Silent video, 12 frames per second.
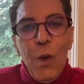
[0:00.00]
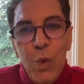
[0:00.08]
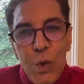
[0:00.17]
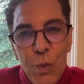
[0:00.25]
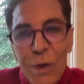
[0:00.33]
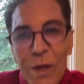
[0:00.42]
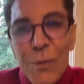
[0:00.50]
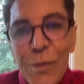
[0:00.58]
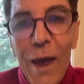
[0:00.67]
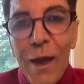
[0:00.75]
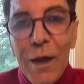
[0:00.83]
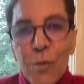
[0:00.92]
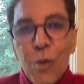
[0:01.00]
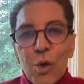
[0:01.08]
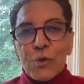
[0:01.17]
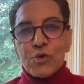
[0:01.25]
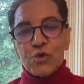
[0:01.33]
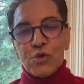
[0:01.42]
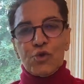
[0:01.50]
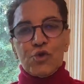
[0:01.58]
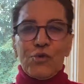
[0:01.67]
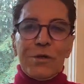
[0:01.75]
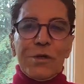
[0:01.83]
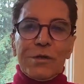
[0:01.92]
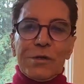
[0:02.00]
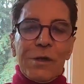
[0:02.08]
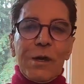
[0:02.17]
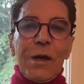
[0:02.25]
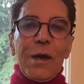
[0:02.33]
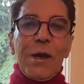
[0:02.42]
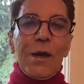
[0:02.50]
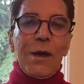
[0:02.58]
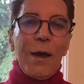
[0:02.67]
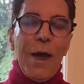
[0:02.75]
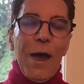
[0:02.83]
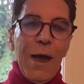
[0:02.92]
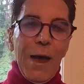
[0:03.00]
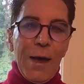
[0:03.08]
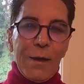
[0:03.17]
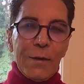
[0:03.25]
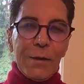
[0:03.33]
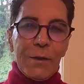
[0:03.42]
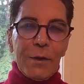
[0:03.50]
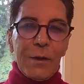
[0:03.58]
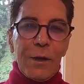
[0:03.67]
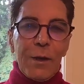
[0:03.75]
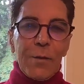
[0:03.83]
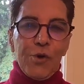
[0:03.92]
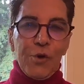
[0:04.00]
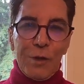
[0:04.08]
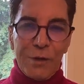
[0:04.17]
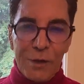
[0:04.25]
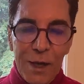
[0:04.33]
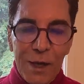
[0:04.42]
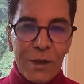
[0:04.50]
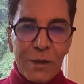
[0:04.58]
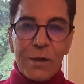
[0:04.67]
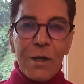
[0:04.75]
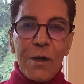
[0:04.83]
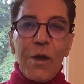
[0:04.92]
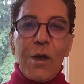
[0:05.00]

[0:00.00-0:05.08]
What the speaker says: we will be able to treat and predict